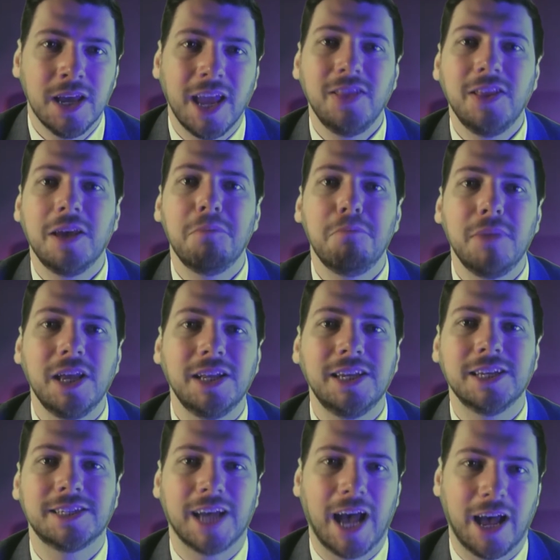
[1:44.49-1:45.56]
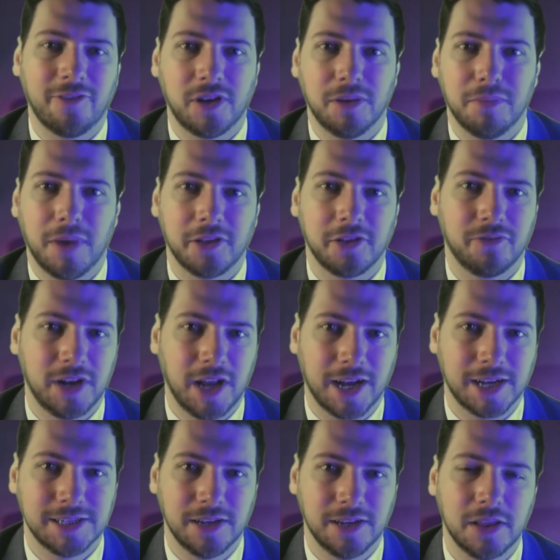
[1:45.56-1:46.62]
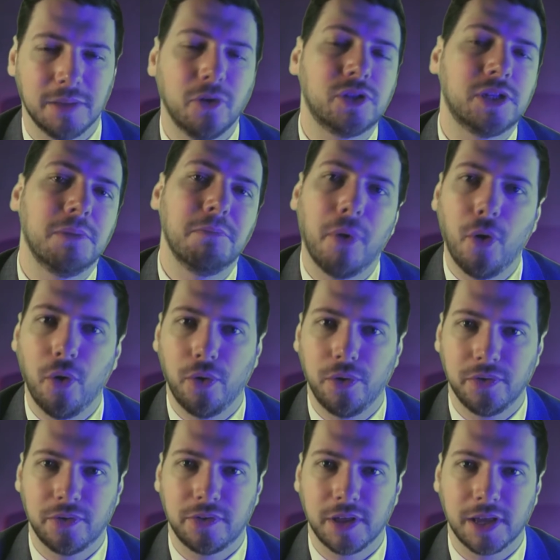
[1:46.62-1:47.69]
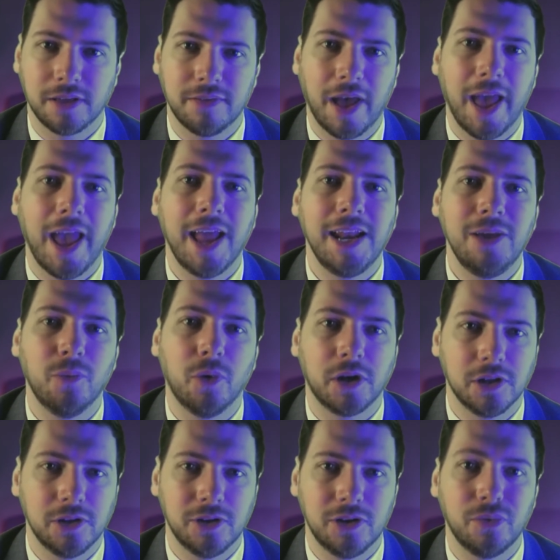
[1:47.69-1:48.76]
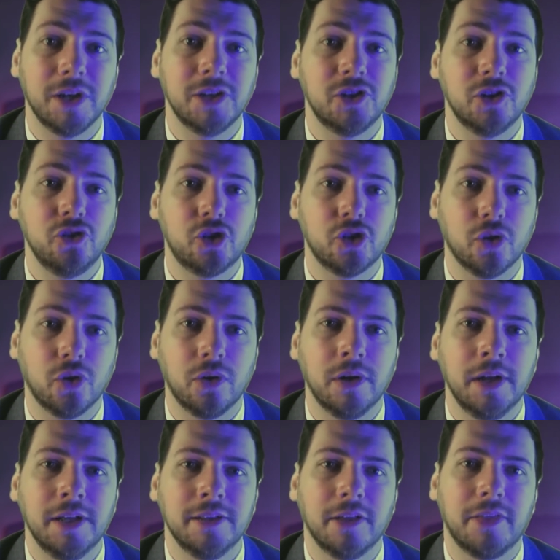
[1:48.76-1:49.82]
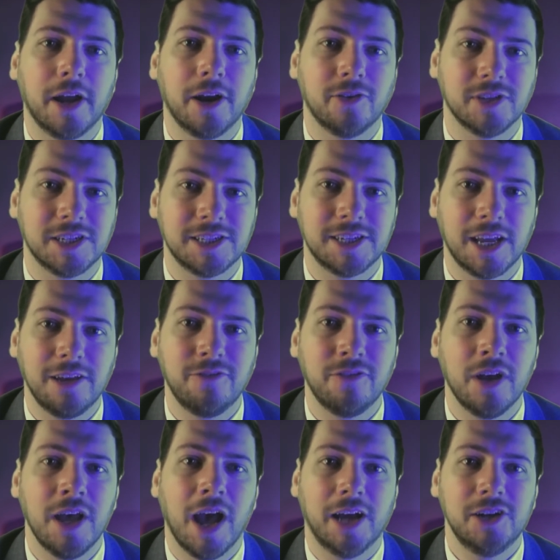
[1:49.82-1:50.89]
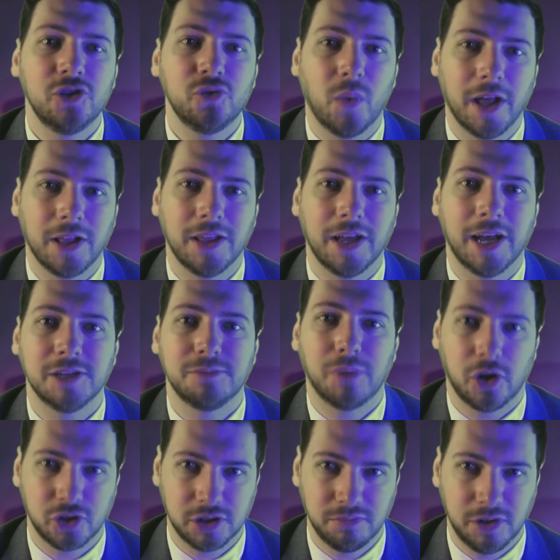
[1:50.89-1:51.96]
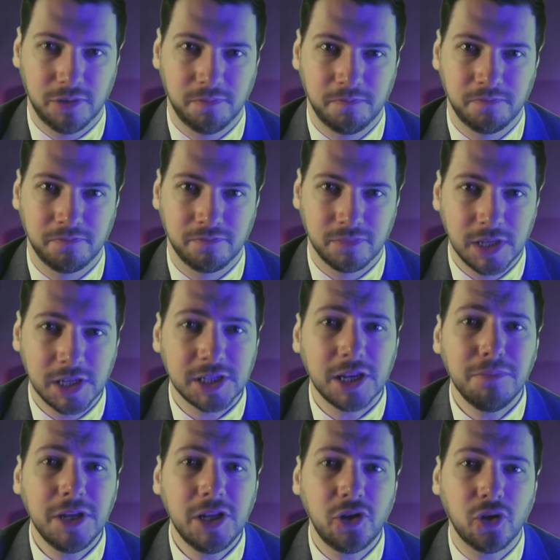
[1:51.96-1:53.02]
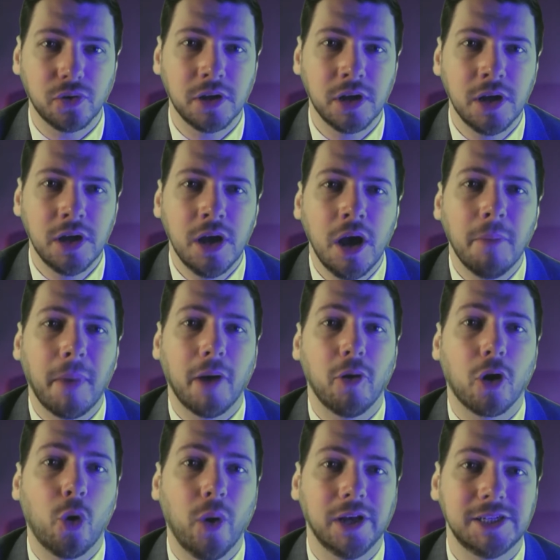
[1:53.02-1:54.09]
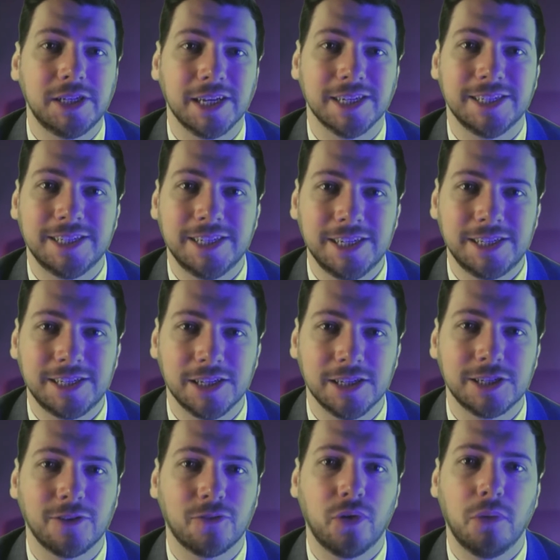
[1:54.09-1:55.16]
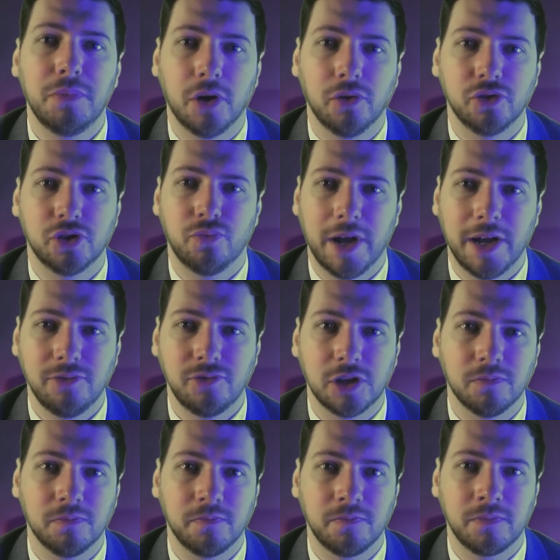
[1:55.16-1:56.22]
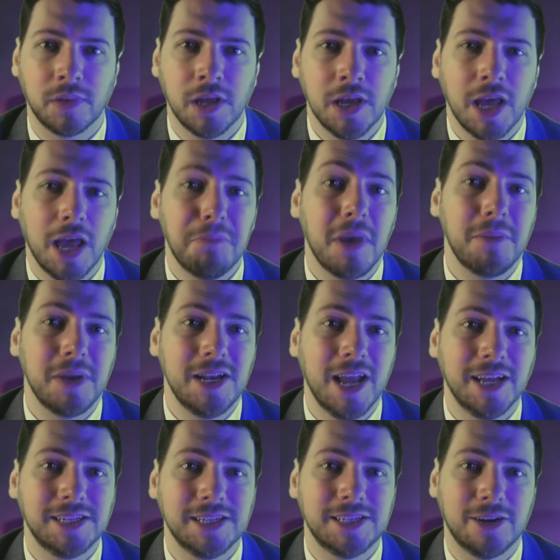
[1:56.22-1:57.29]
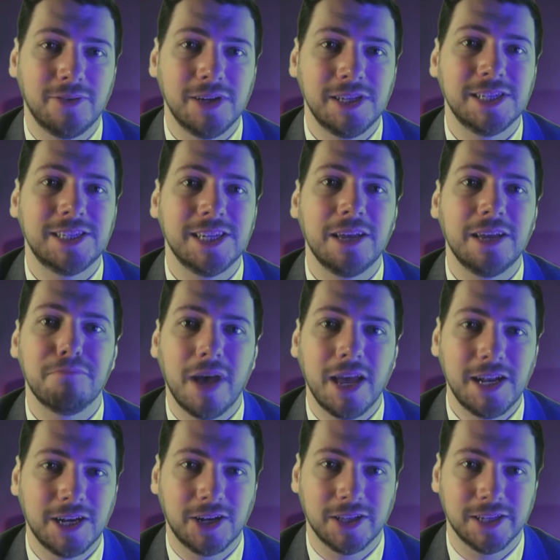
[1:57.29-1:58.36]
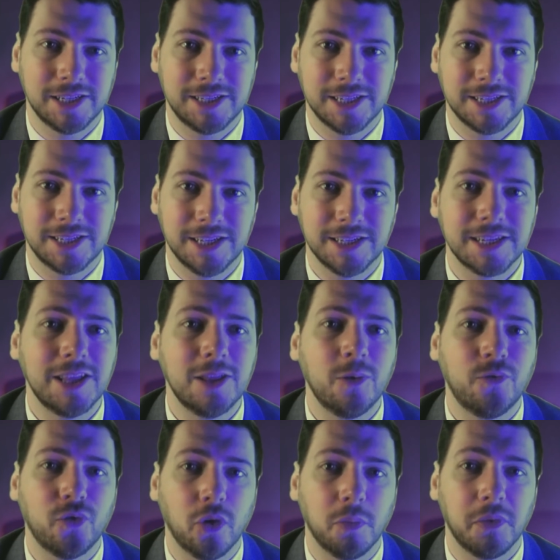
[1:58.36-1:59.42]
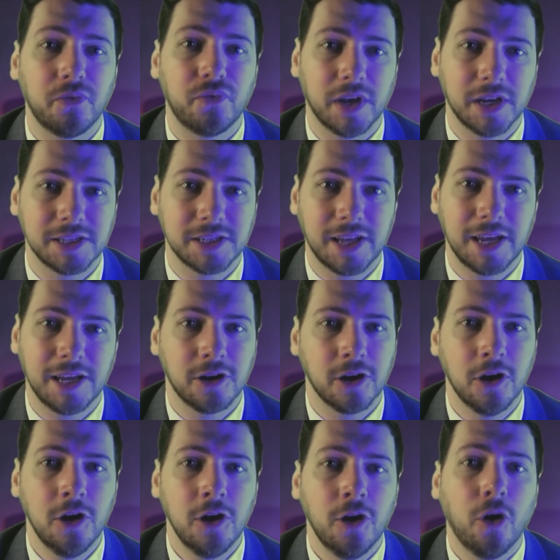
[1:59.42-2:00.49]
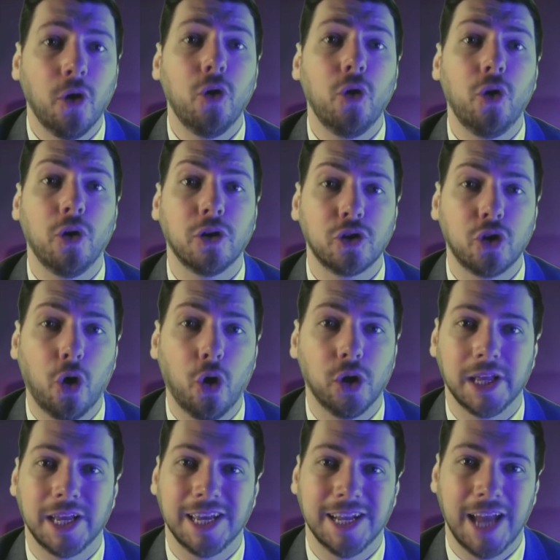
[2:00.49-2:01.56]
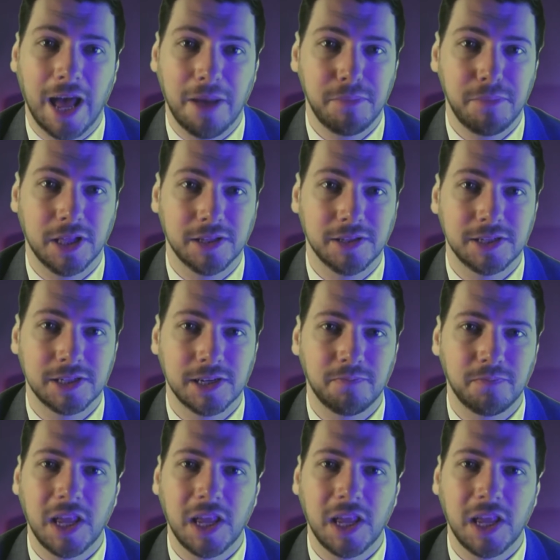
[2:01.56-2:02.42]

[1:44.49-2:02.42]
In the immediate aftermath of an accident, the most important thing that anyone can do is ensure that they are as safe and as well as possible. This can be done by requesting assistance from those around you. It may be necessary to seek medical assistance in the form of first aid or calling an ambulance.